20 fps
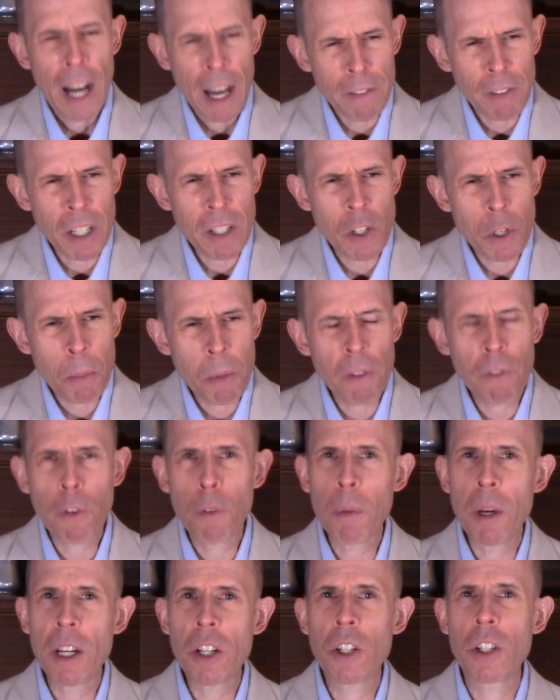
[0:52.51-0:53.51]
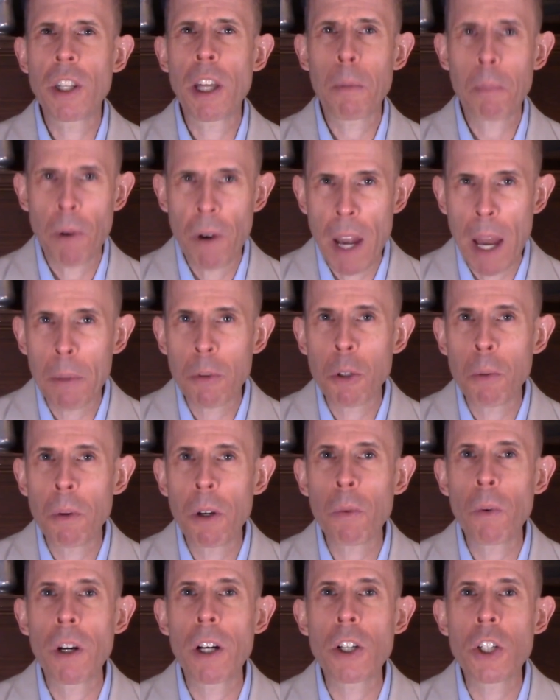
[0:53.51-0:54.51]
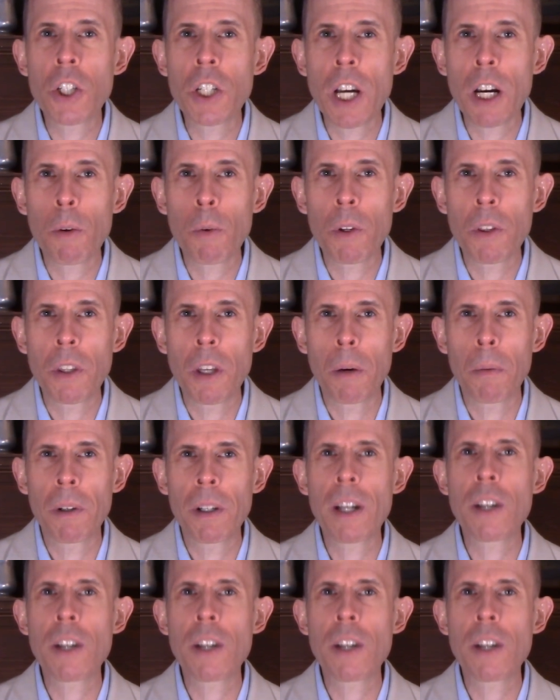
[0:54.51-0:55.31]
I've got some information that perhaps you might want to share with them,